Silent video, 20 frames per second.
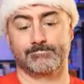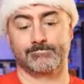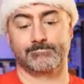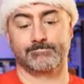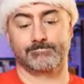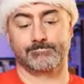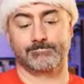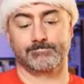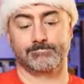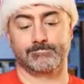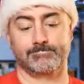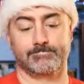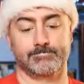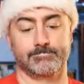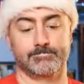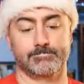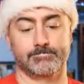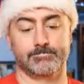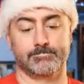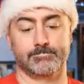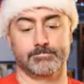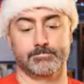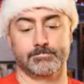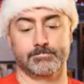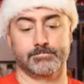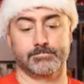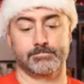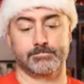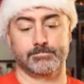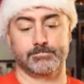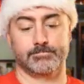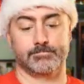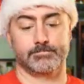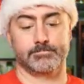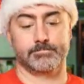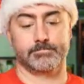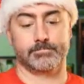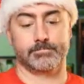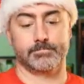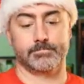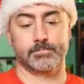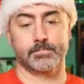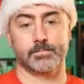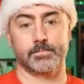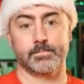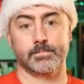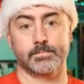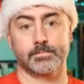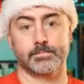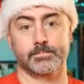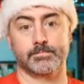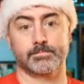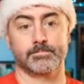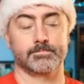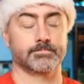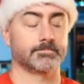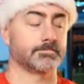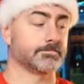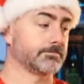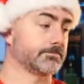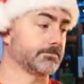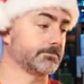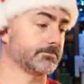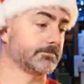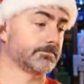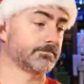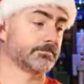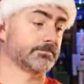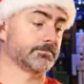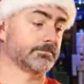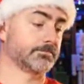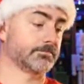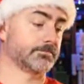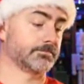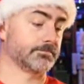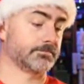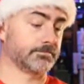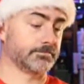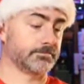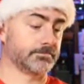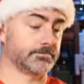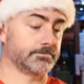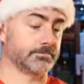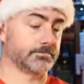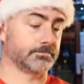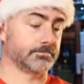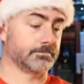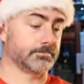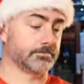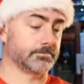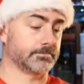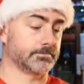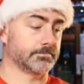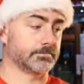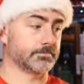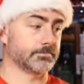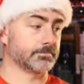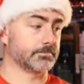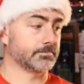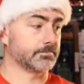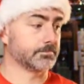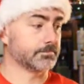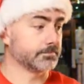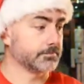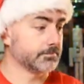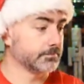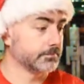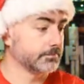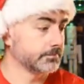The person shown says nothing.